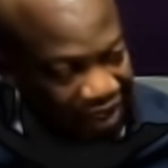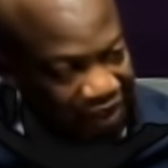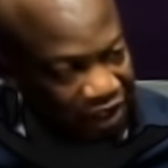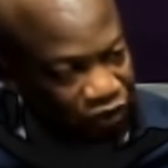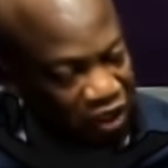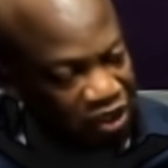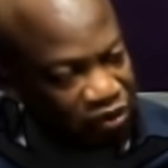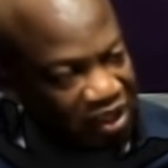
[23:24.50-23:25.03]
And the
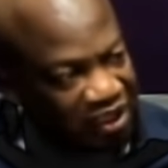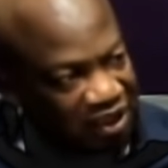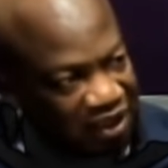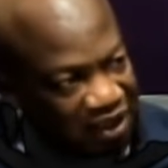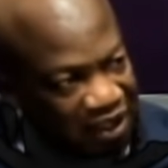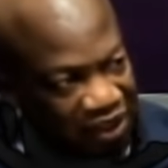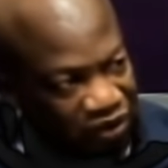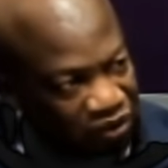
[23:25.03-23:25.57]
21
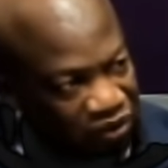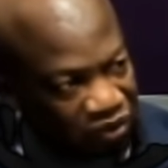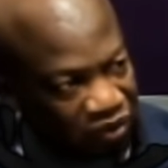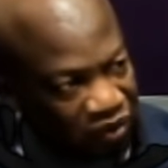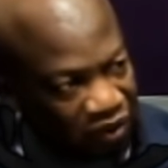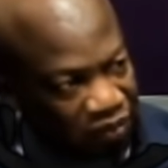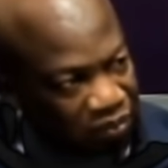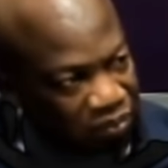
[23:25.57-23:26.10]
sitting days,
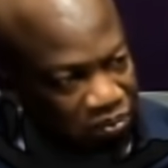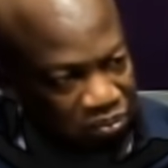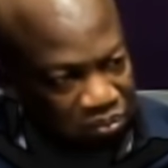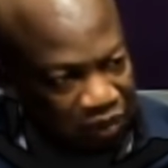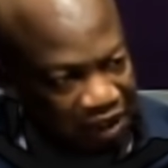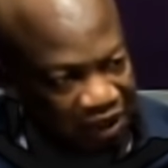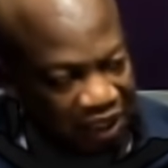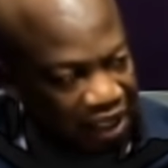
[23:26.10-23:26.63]

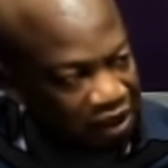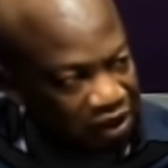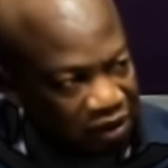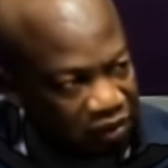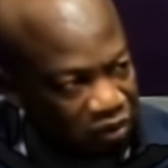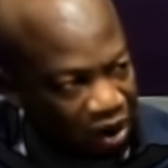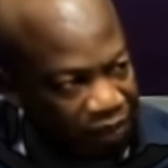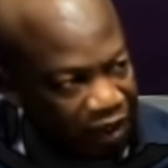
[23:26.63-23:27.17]
basically
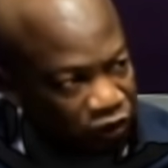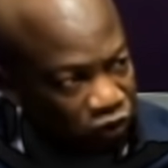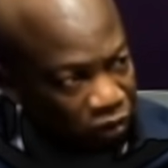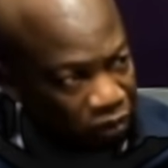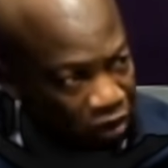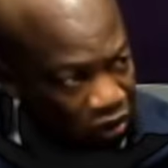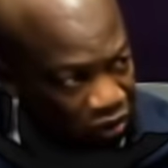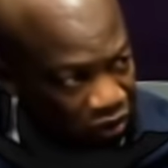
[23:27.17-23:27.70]
it's 1 month or
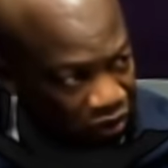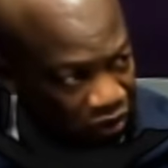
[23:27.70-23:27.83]
more.